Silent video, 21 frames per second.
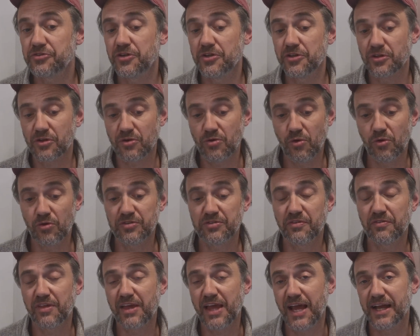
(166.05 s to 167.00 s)
during the
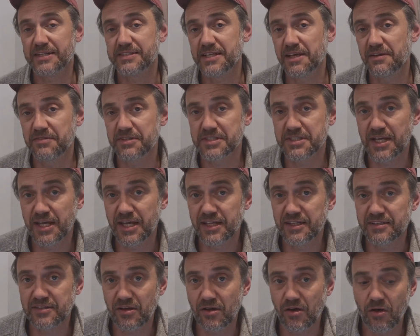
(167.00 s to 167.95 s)
course of the
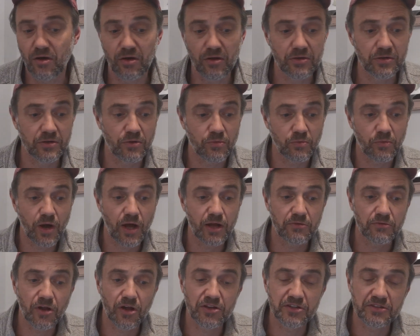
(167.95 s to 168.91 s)
activities on
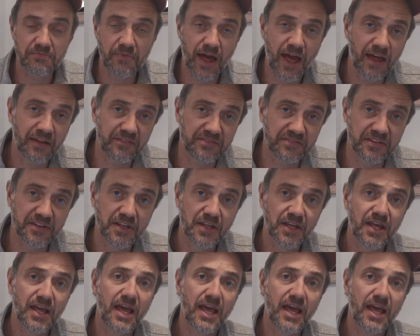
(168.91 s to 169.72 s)
White Rose Maths